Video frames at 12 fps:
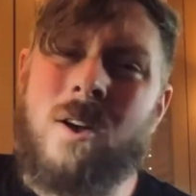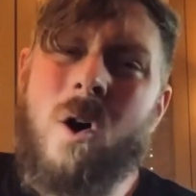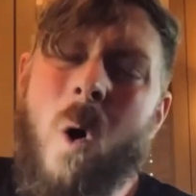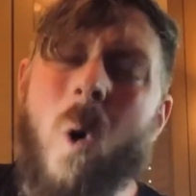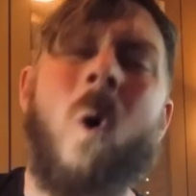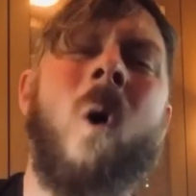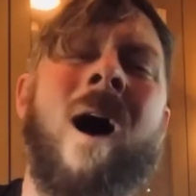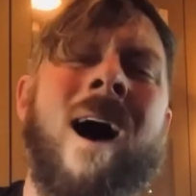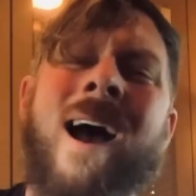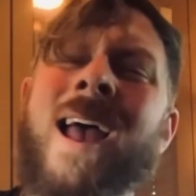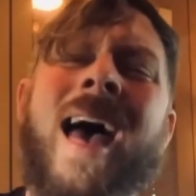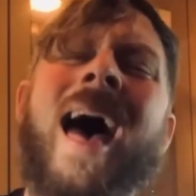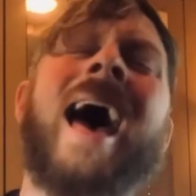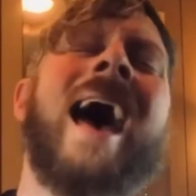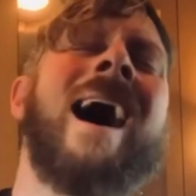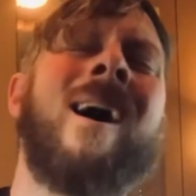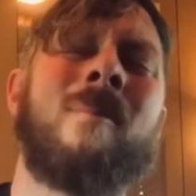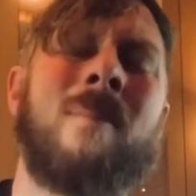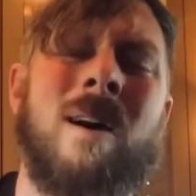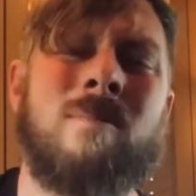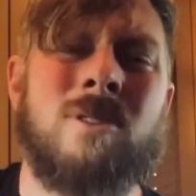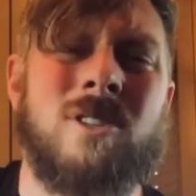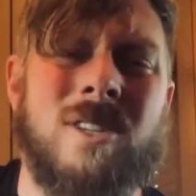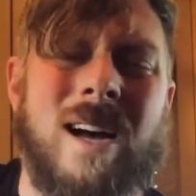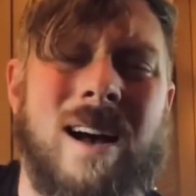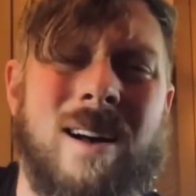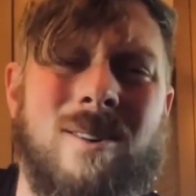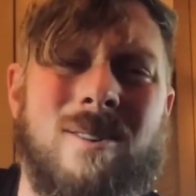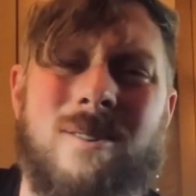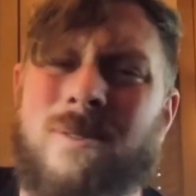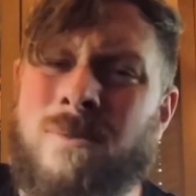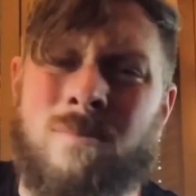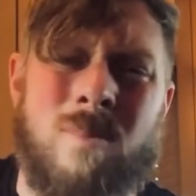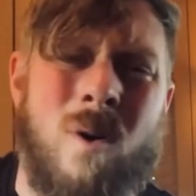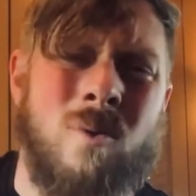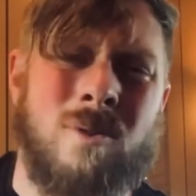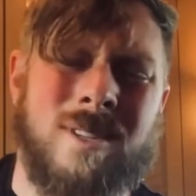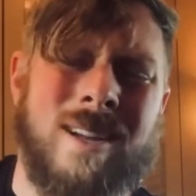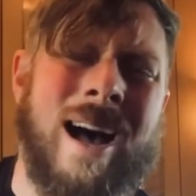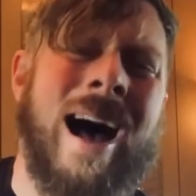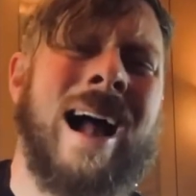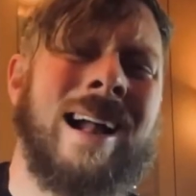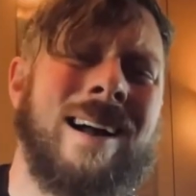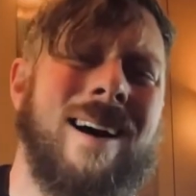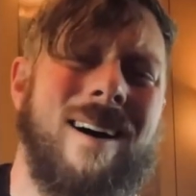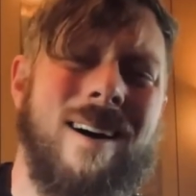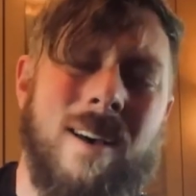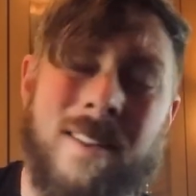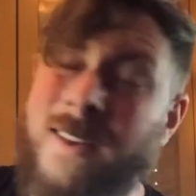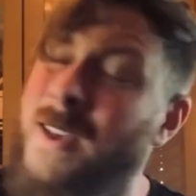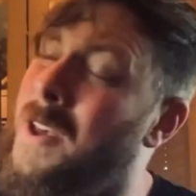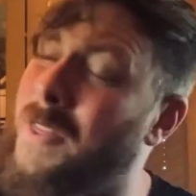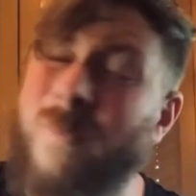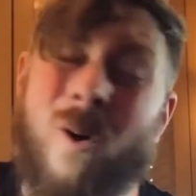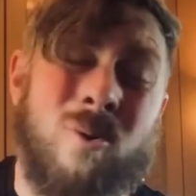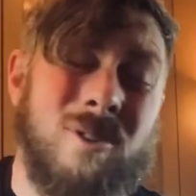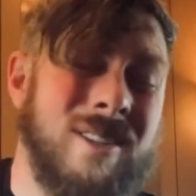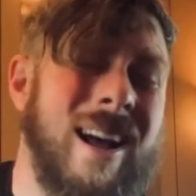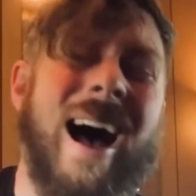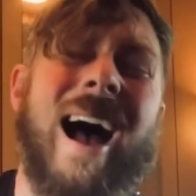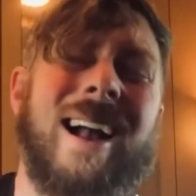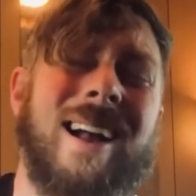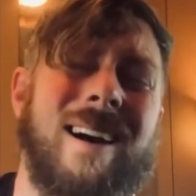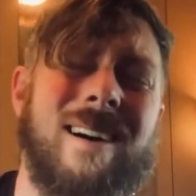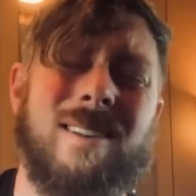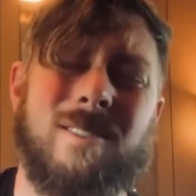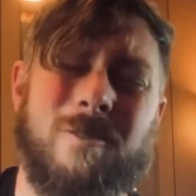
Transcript: Who I am, I'm a child of the Most High God. Most High God's